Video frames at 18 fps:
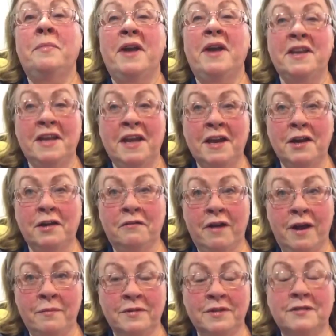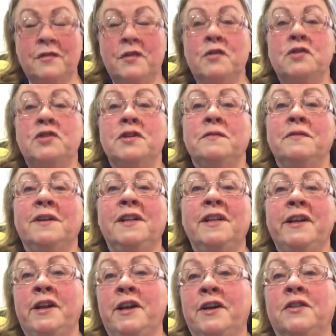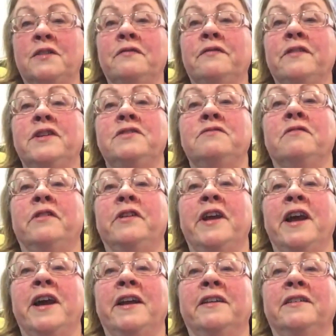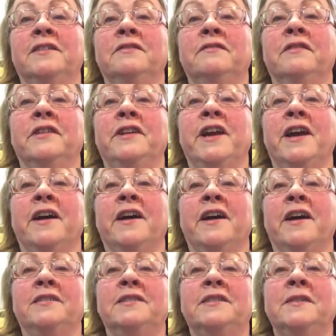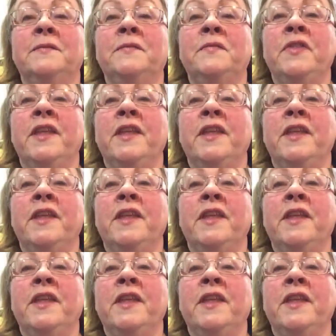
Bandana Grandma's version, clean out the fridge Royano, Royanos.